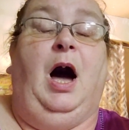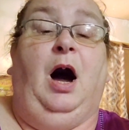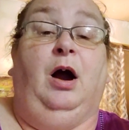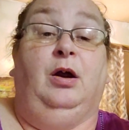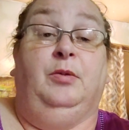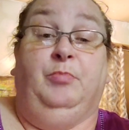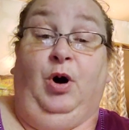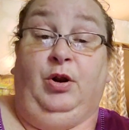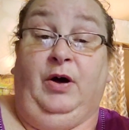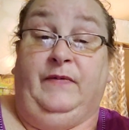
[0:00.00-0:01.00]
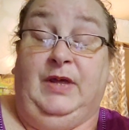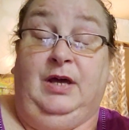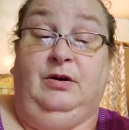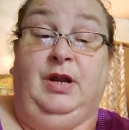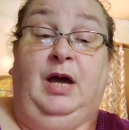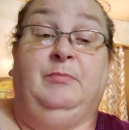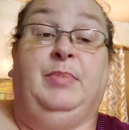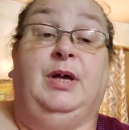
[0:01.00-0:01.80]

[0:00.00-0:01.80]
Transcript: are bought off the internet,